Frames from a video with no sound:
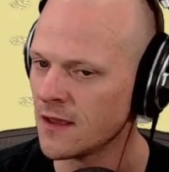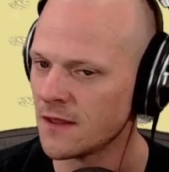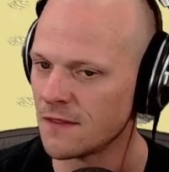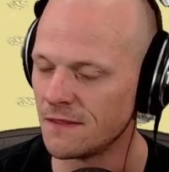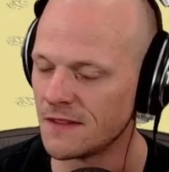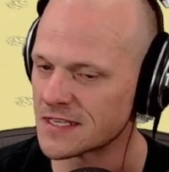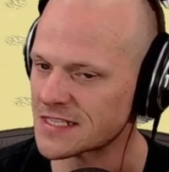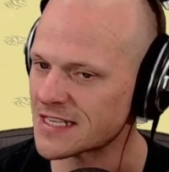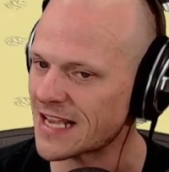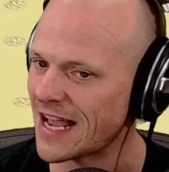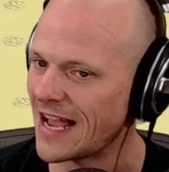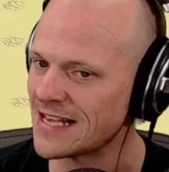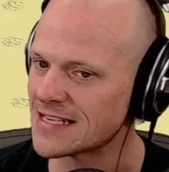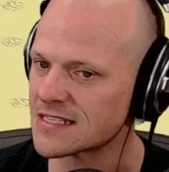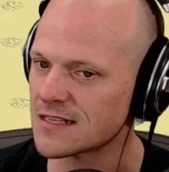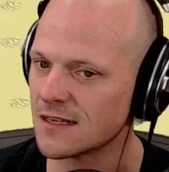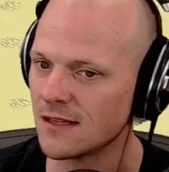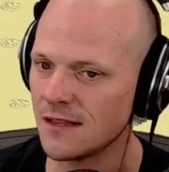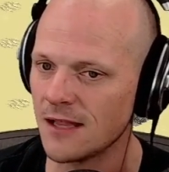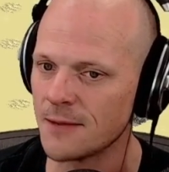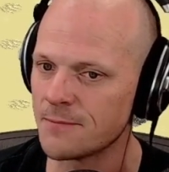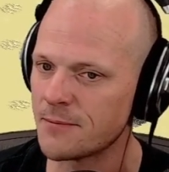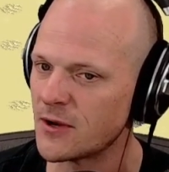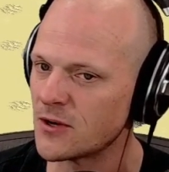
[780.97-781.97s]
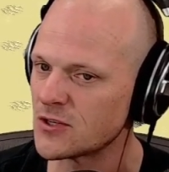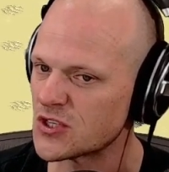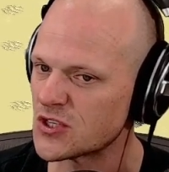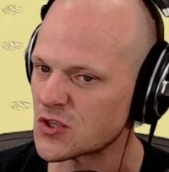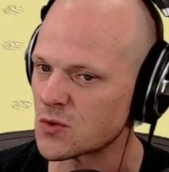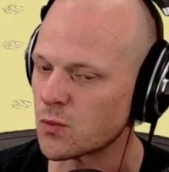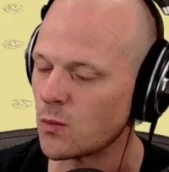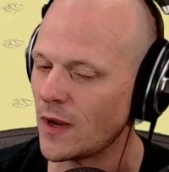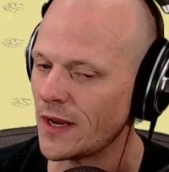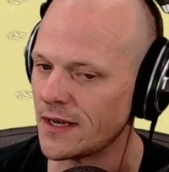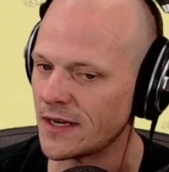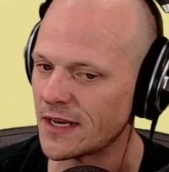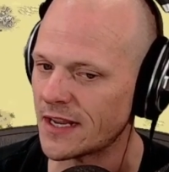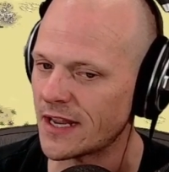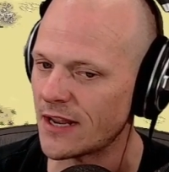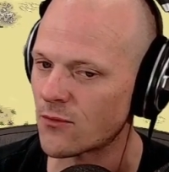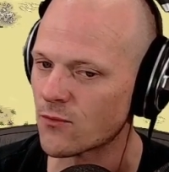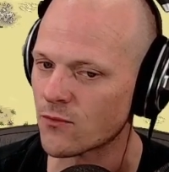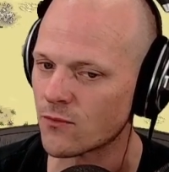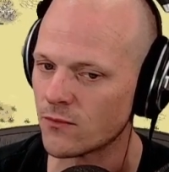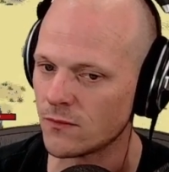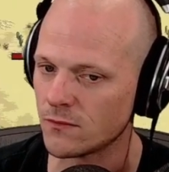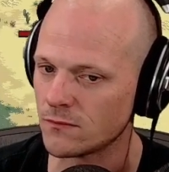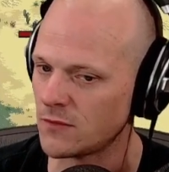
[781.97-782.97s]
This guy's still up here just waiting to get
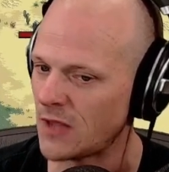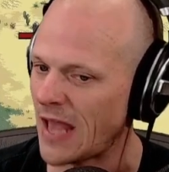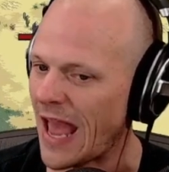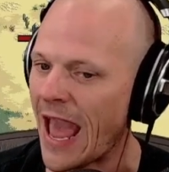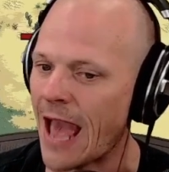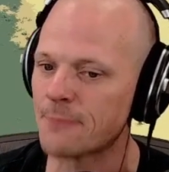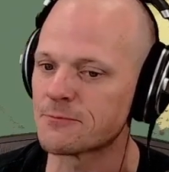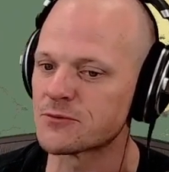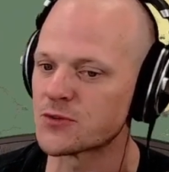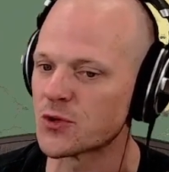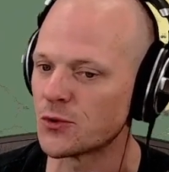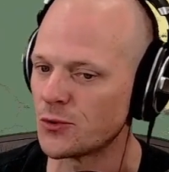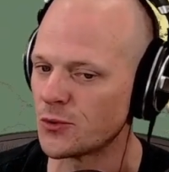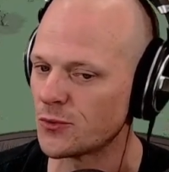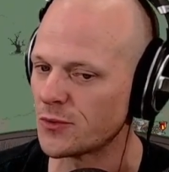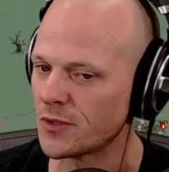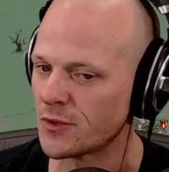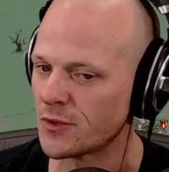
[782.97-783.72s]
absolutely